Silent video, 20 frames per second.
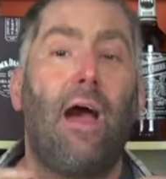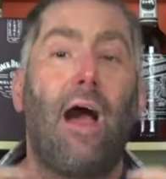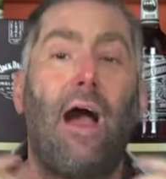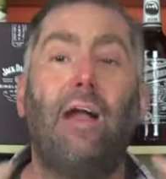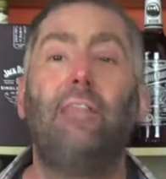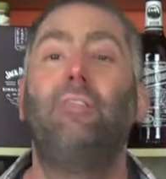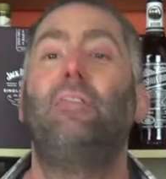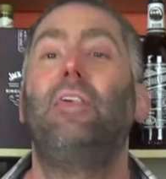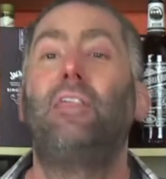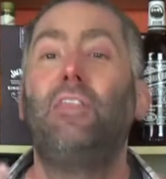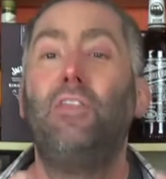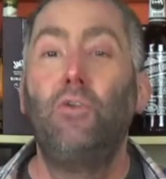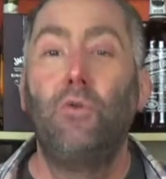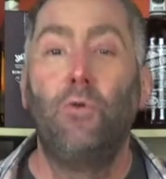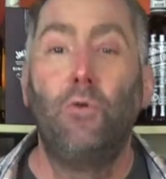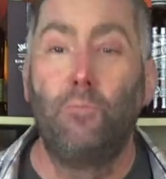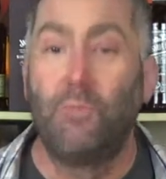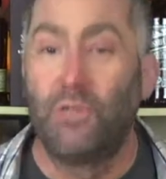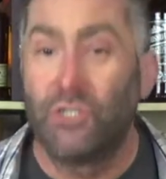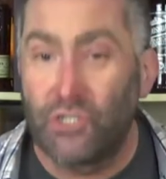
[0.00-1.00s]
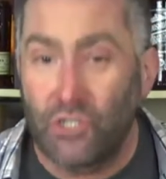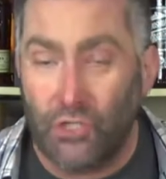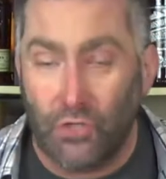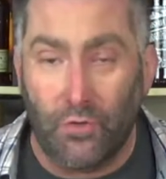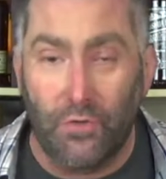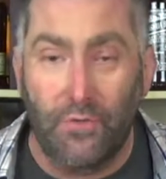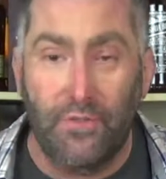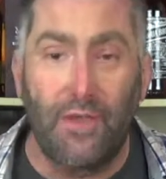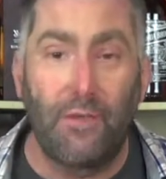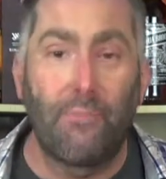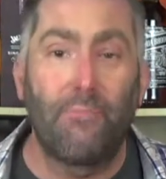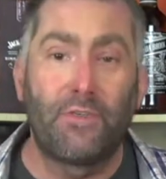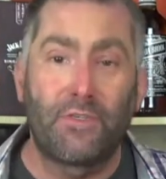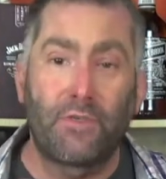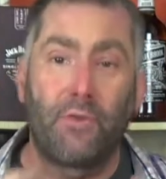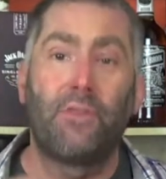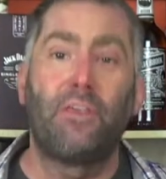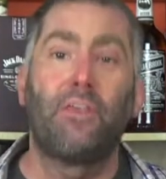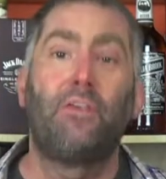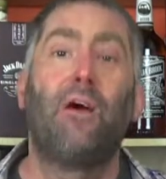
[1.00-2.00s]
and then you mature them
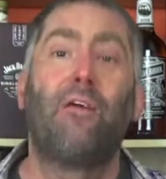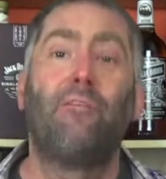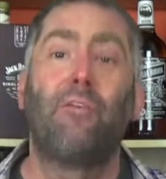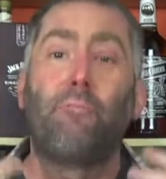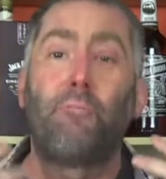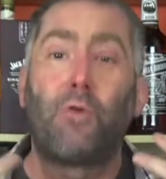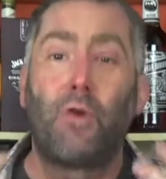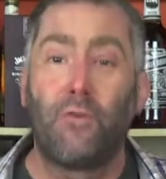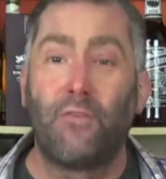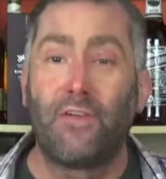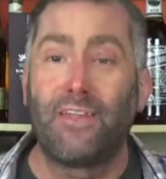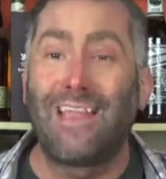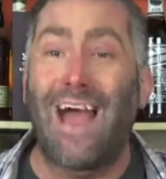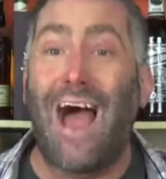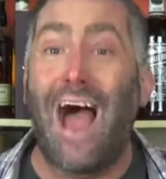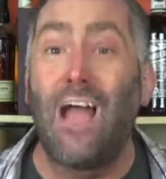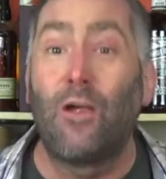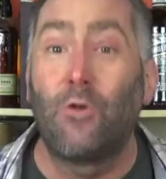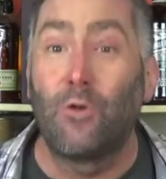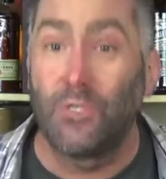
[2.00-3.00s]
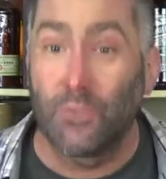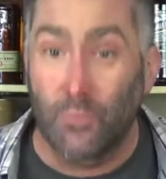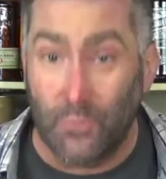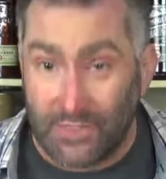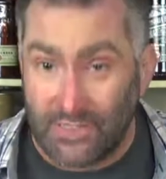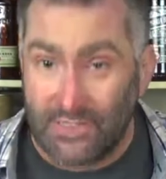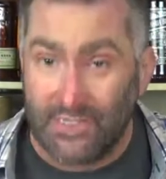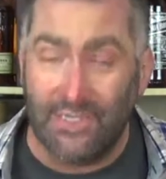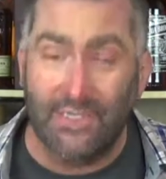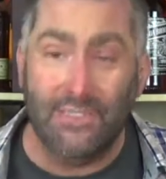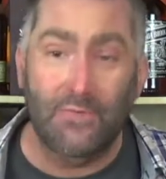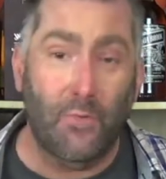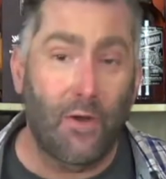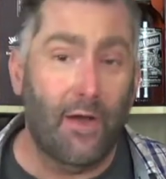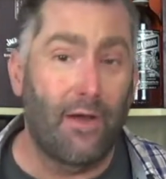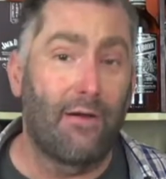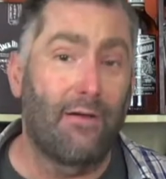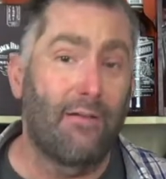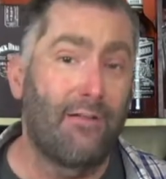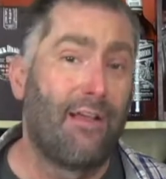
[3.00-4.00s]
so that you have a perfect Irish whiskey as
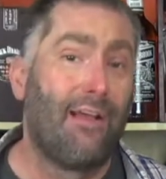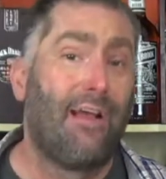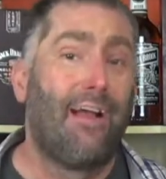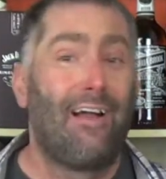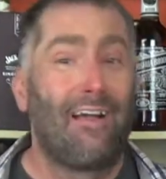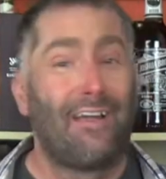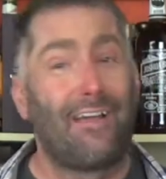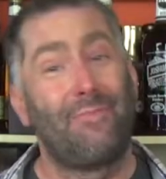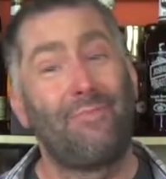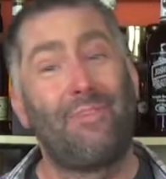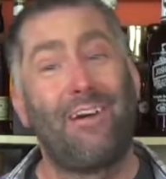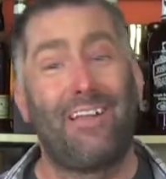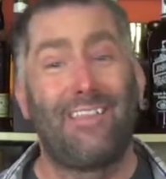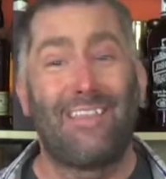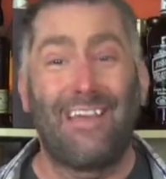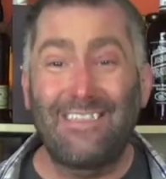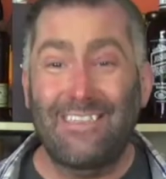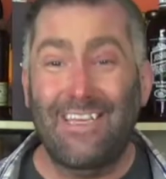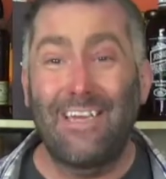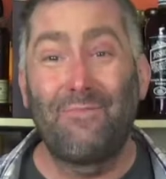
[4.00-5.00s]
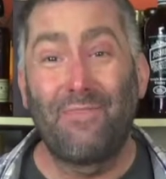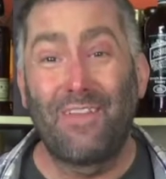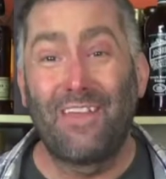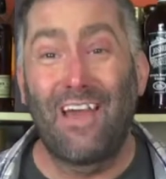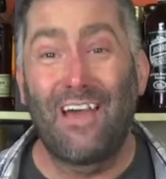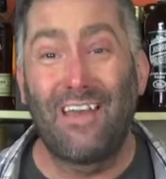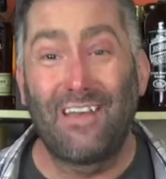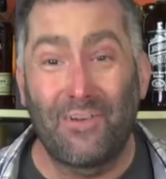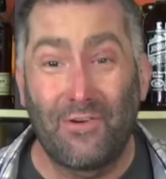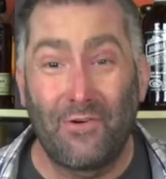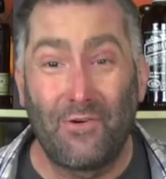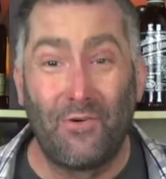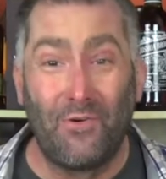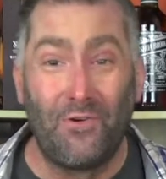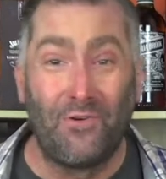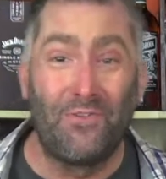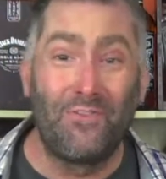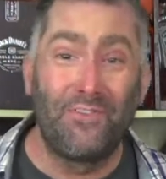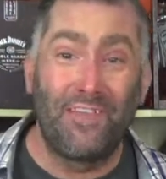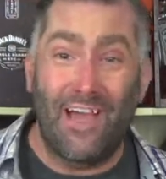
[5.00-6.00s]
well. Come on, that's got to be kind of
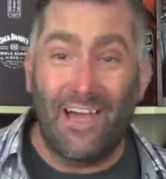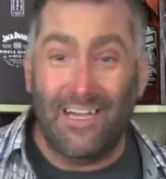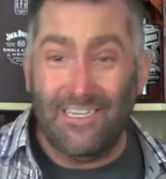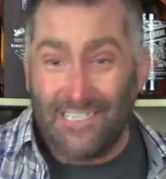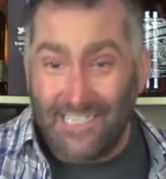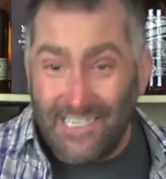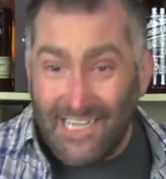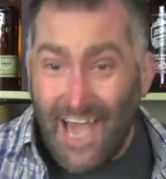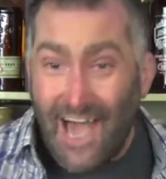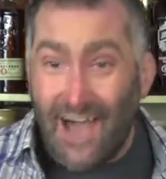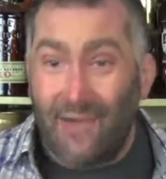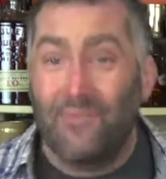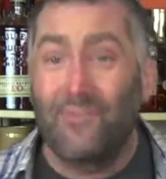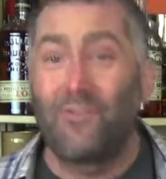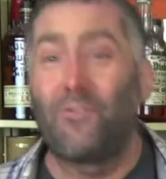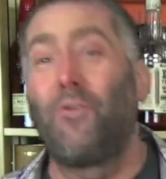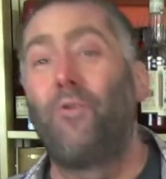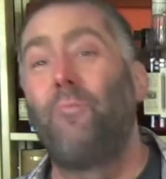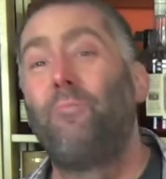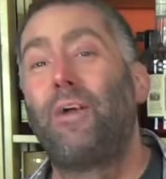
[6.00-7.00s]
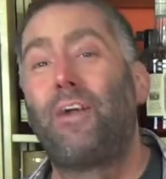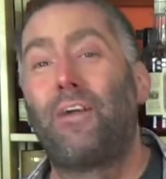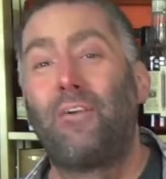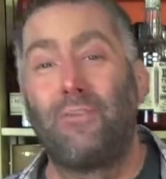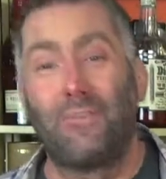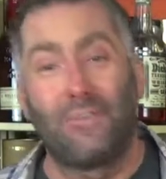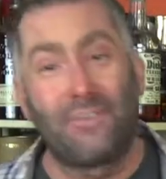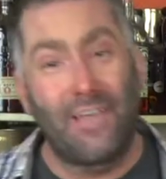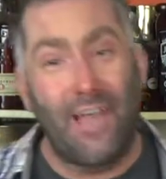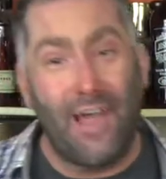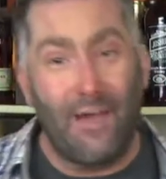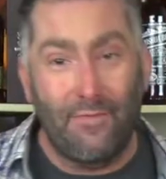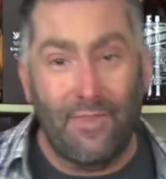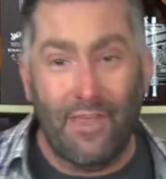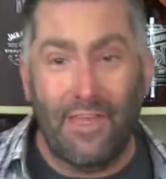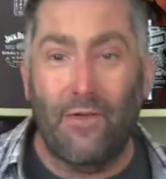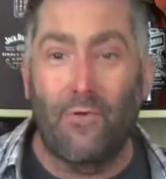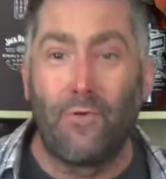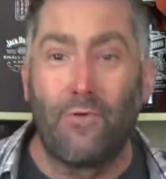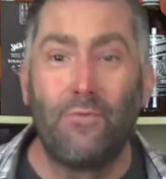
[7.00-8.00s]
cool to actually have your own barrels and have
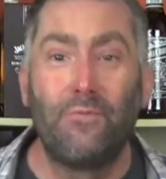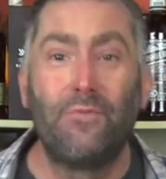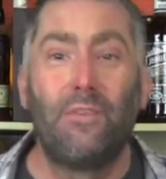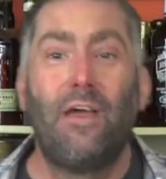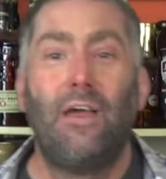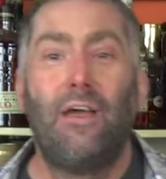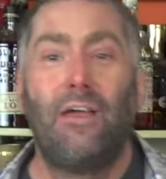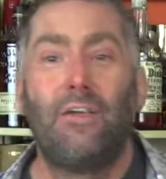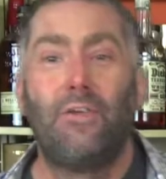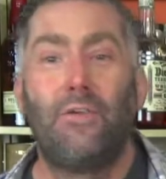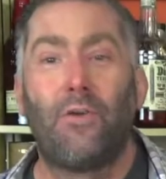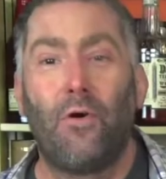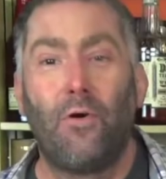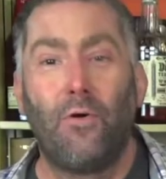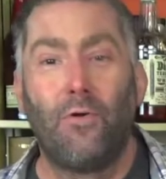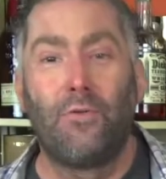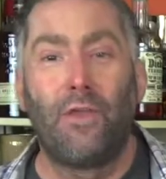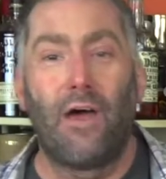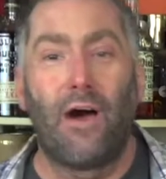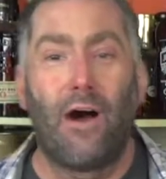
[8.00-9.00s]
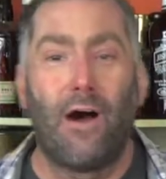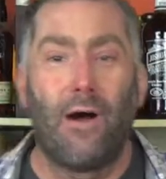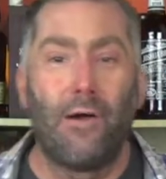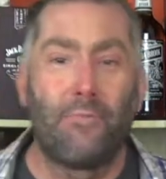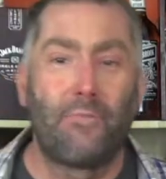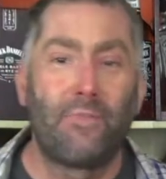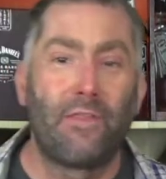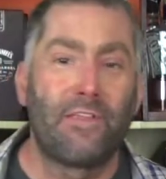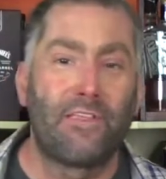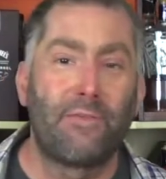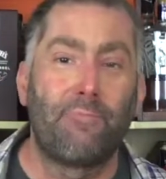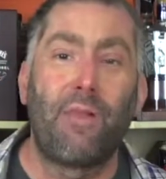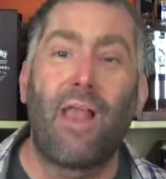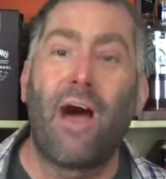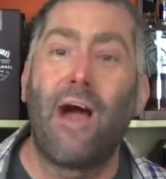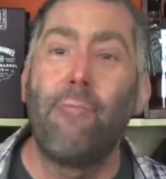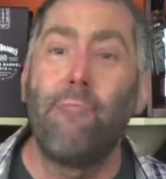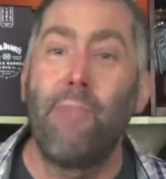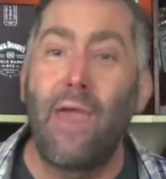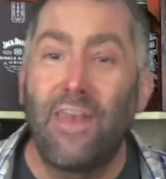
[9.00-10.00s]
that own your own um,
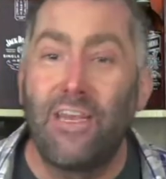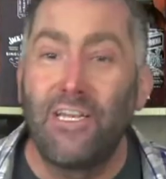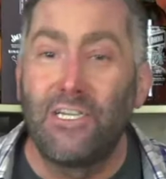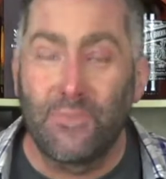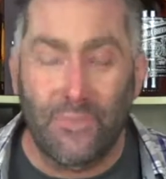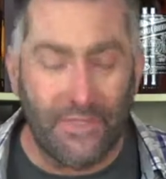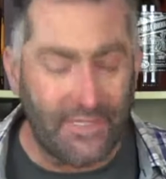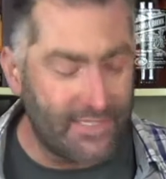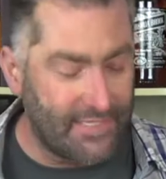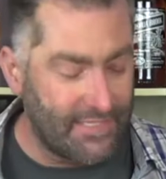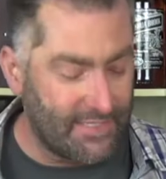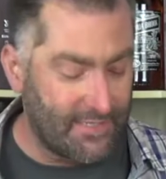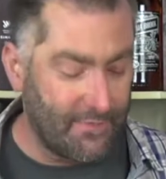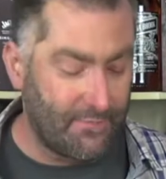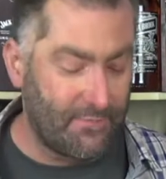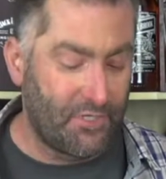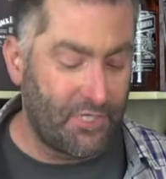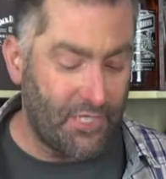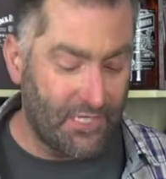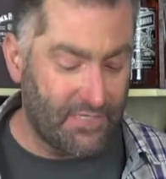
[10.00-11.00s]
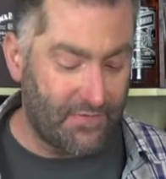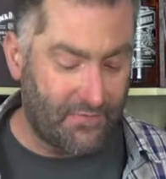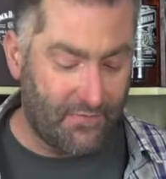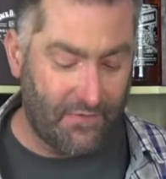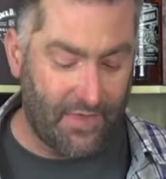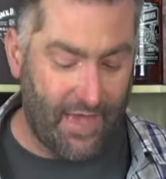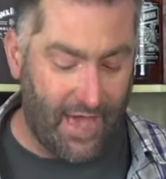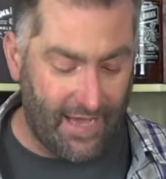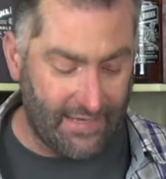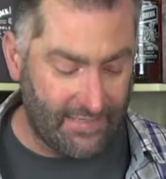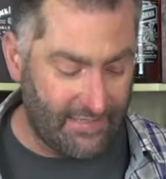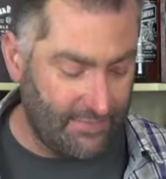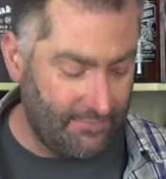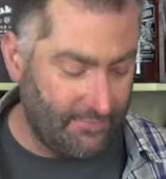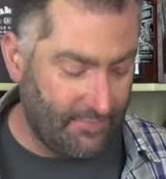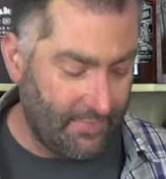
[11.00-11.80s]
supply management system just for that.